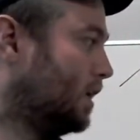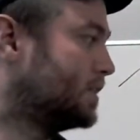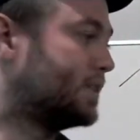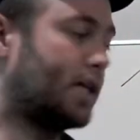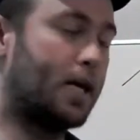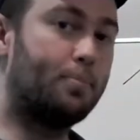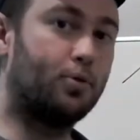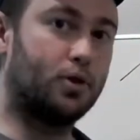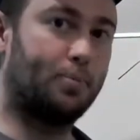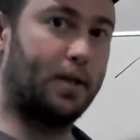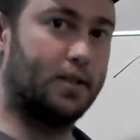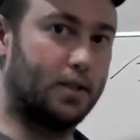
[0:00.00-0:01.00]
sample
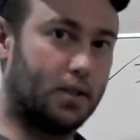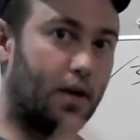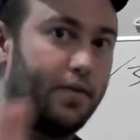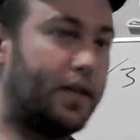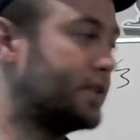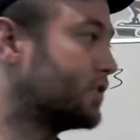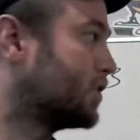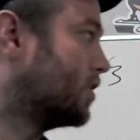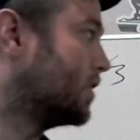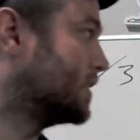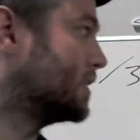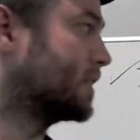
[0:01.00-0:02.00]
spaces of these
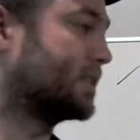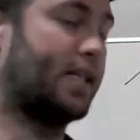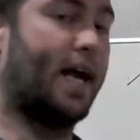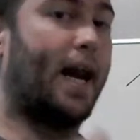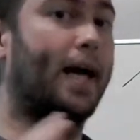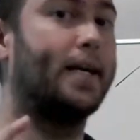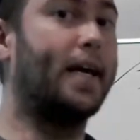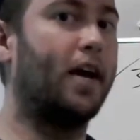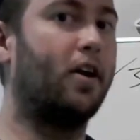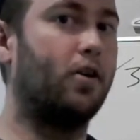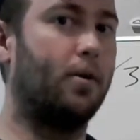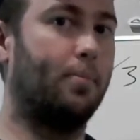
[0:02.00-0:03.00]
36 that I
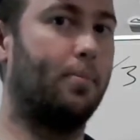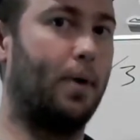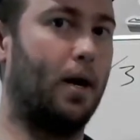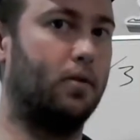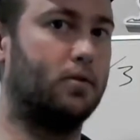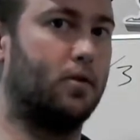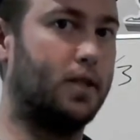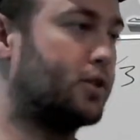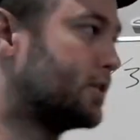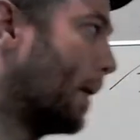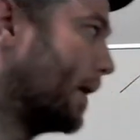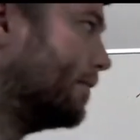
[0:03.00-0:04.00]
care about. So this is
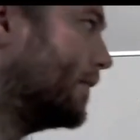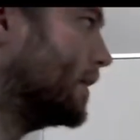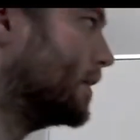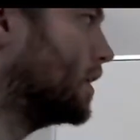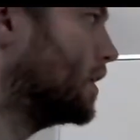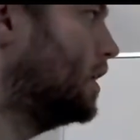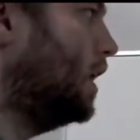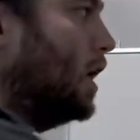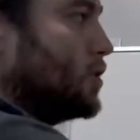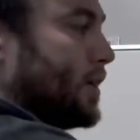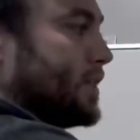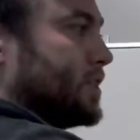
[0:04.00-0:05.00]
my event.
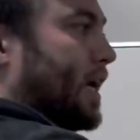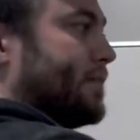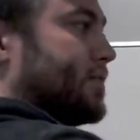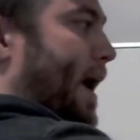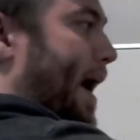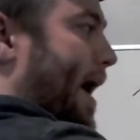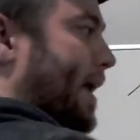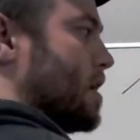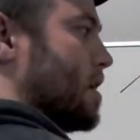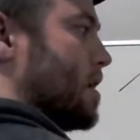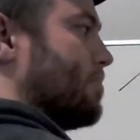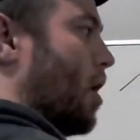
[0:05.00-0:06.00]
So I just have to add
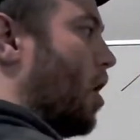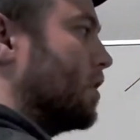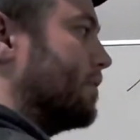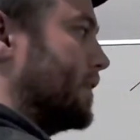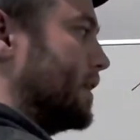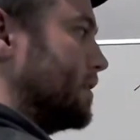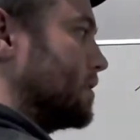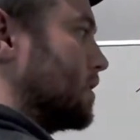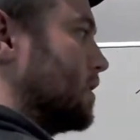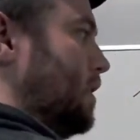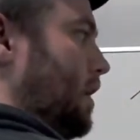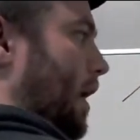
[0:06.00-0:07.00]
up all of these
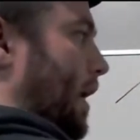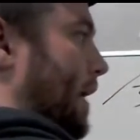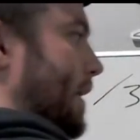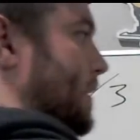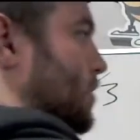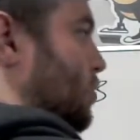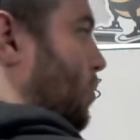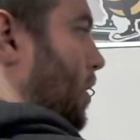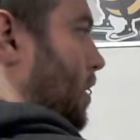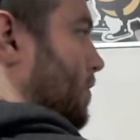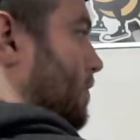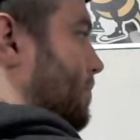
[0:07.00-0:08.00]
and I get
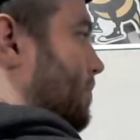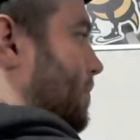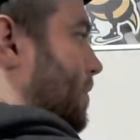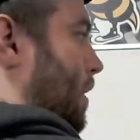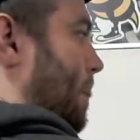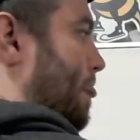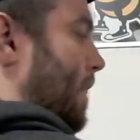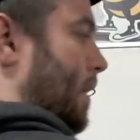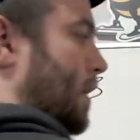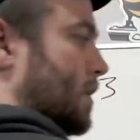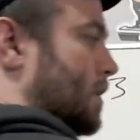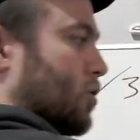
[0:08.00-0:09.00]
12.
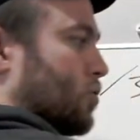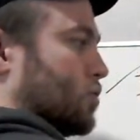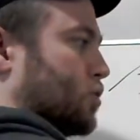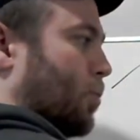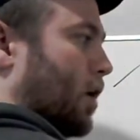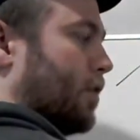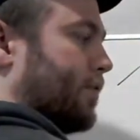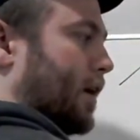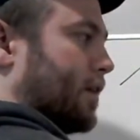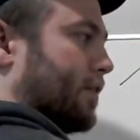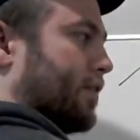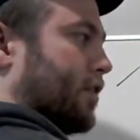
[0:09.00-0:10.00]
So 12
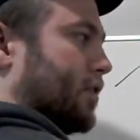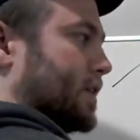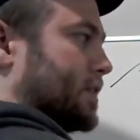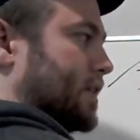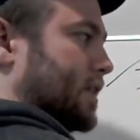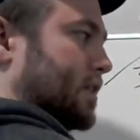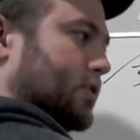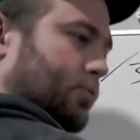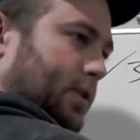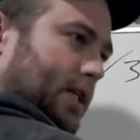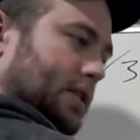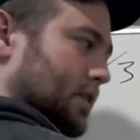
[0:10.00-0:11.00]
out of 36, we
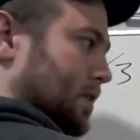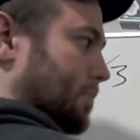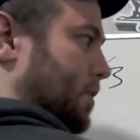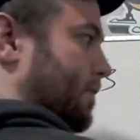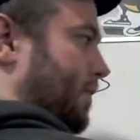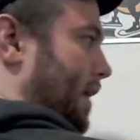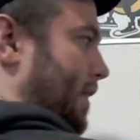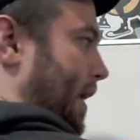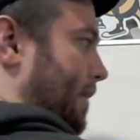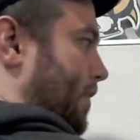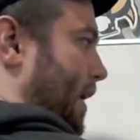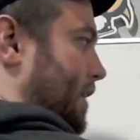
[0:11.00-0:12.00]
can simplify that
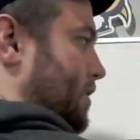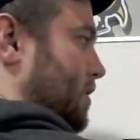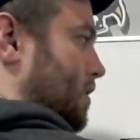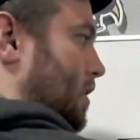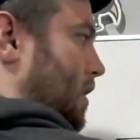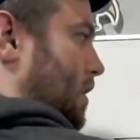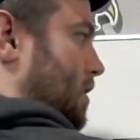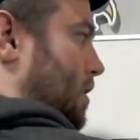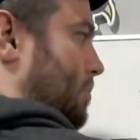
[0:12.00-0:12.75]
fraction to